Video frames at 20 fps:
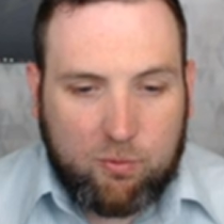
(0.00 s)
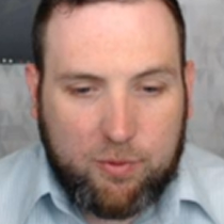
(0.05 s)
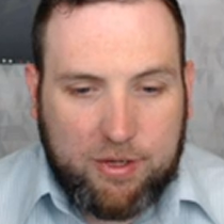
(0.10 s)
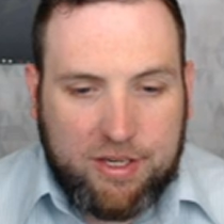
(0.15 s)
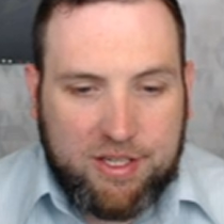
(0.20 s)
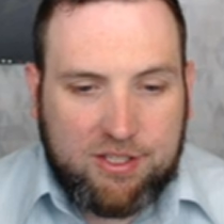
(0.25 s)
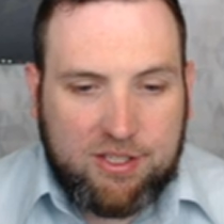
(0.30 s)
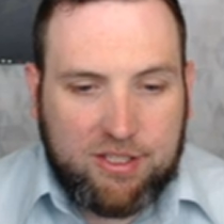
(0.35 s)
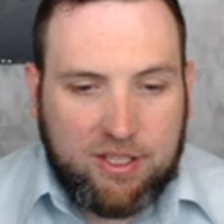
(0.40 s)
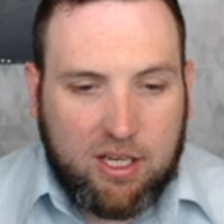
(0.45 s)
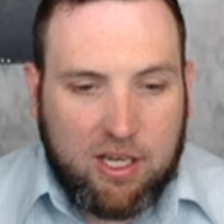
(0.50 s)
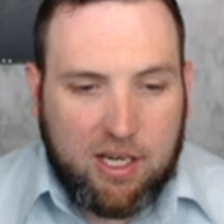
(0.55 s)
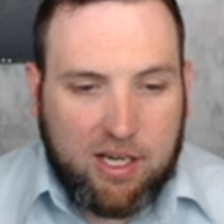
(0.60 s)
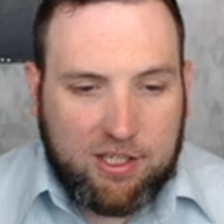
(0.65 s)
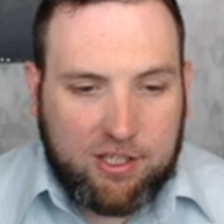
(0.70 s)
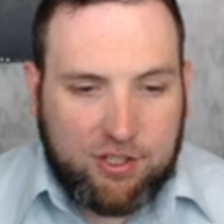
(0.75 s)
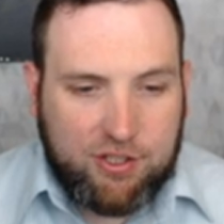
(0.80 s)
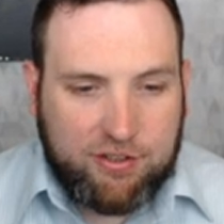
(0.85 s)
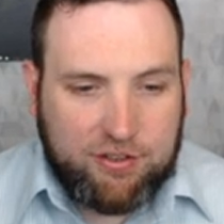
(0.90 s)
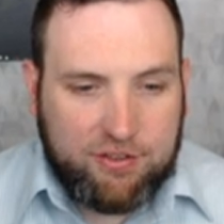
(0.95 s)
recent
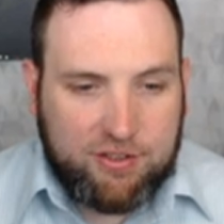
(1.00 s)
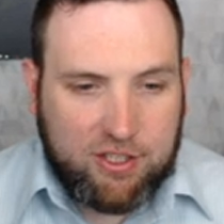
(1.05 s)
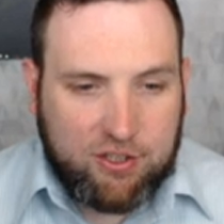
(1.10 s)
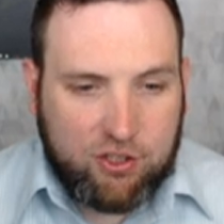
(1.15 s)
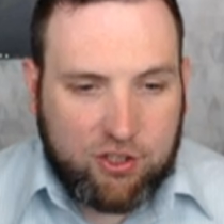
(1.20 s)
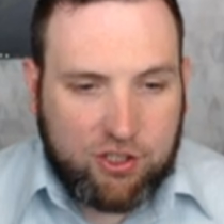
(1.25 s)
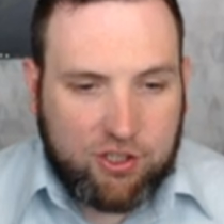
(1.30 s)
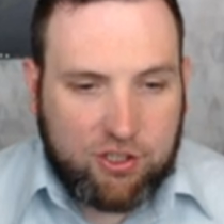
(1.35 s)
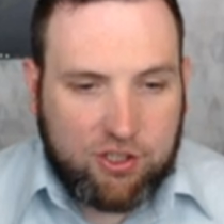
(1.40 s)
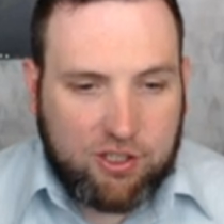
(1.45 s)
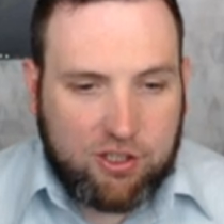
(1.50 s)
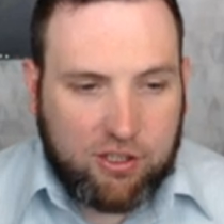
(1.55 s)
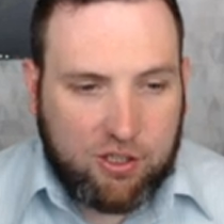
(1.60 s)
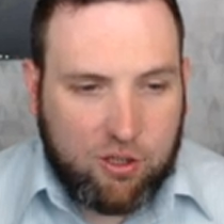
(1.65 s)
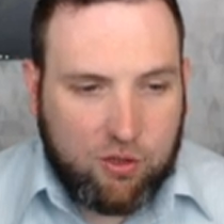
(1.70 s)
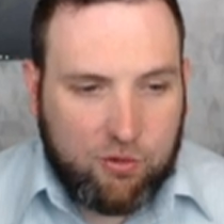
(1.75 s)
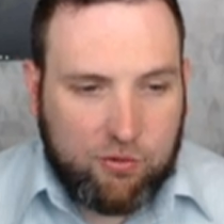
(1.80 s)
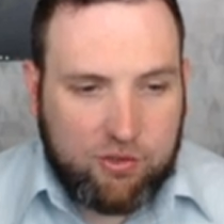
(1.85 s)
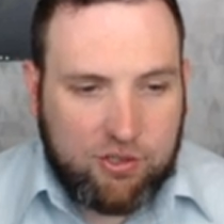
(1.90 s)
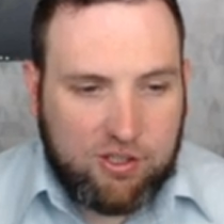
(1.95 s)
auctions that just
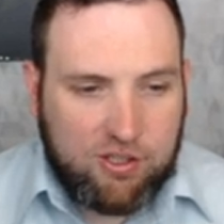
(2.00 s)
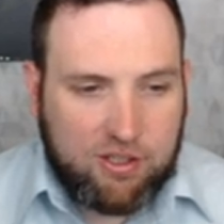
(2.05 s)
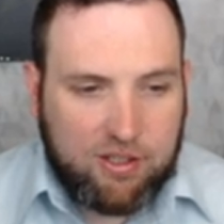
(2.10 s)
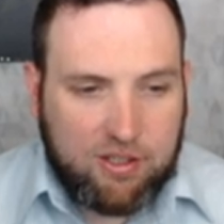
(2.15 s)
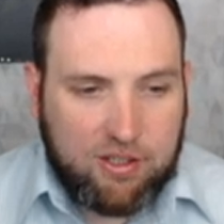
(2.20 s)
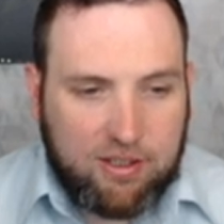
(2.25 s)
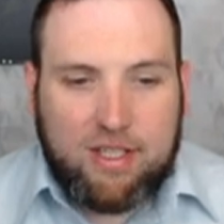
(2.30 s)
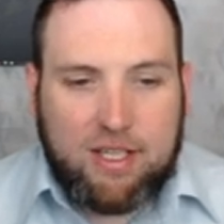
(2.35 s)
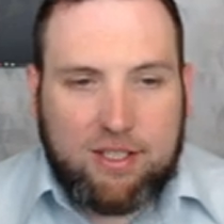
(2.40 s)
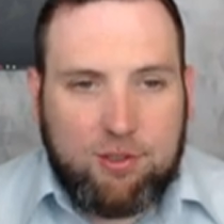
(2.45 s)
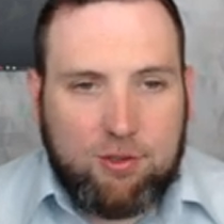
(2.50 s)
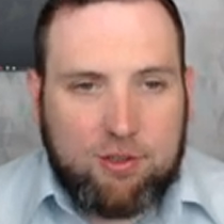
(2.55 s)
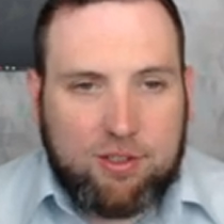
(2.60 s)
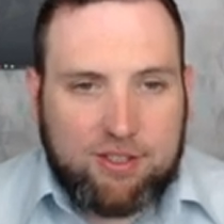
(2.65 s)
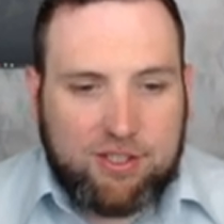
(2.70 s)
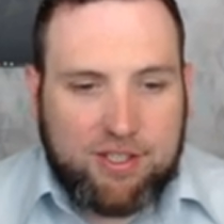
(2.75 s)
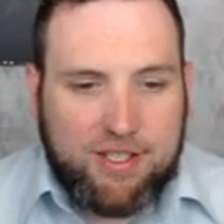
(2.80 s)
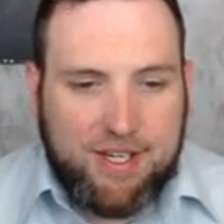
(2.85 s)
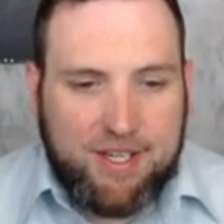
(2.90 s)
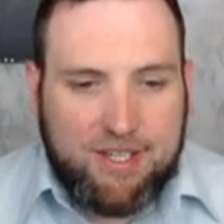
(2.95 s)
closed. And you can
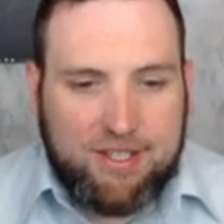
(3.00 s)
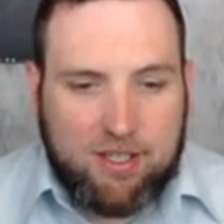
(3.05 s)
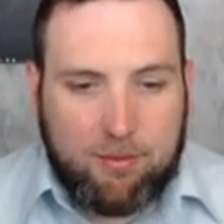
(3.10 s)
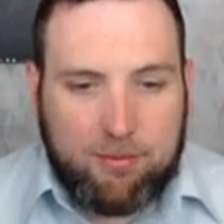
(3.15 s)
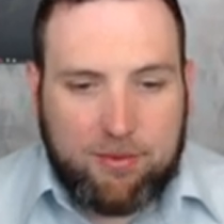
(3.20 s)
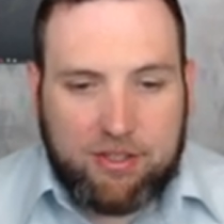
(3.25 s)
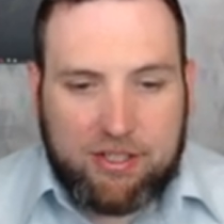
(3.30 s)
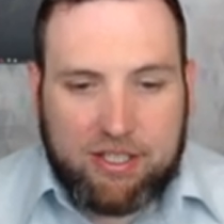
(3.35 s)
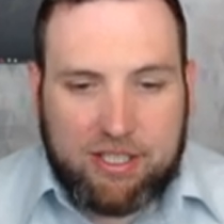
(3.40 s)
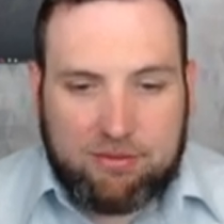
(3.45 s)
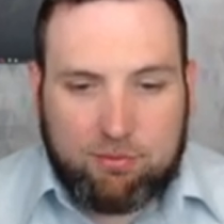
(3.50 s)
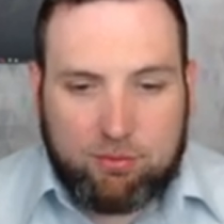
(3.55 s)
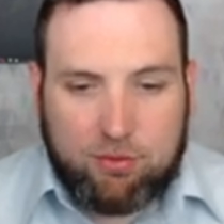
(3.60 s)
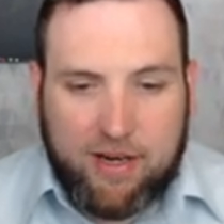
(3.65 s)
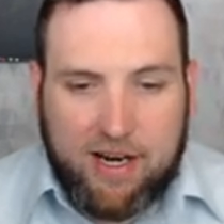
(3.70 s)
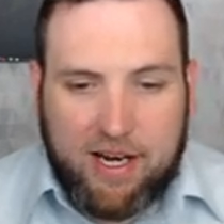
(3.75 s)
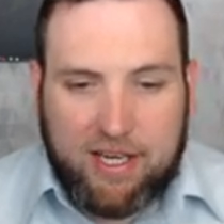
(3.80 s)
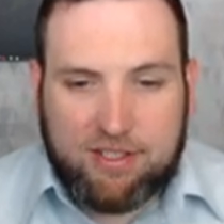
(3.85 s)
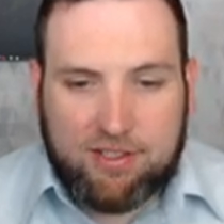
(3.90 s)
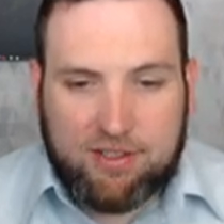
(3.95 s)
see some of these
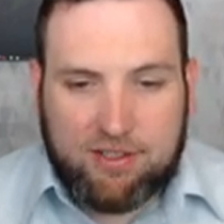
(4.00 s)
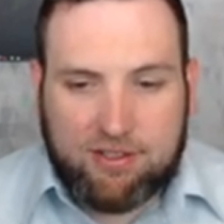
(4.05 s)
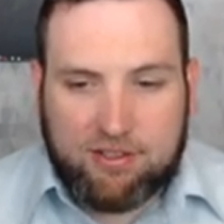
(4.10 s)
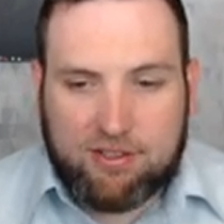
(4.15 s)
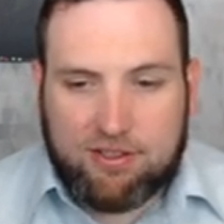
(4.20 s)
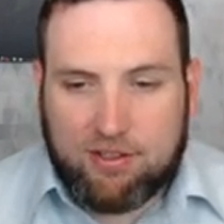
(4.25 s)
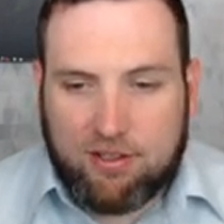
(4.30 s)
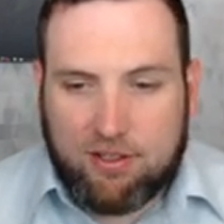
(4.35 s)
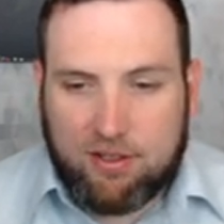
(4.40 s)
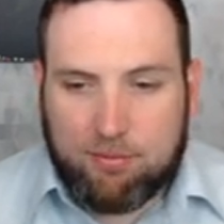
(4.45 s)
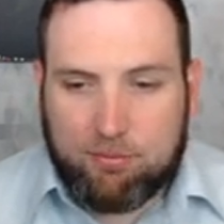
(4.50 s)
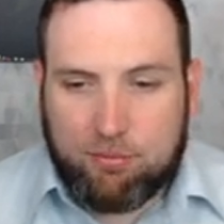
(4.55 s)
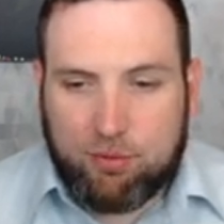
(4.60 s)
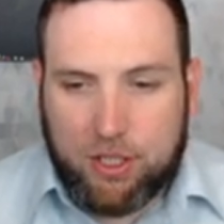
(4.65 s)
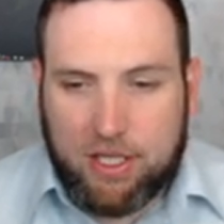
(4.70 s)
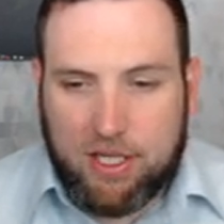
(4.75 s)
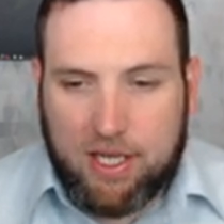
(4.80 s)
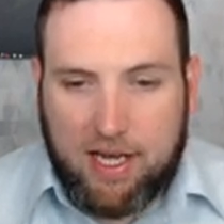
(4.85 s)
prices are pretty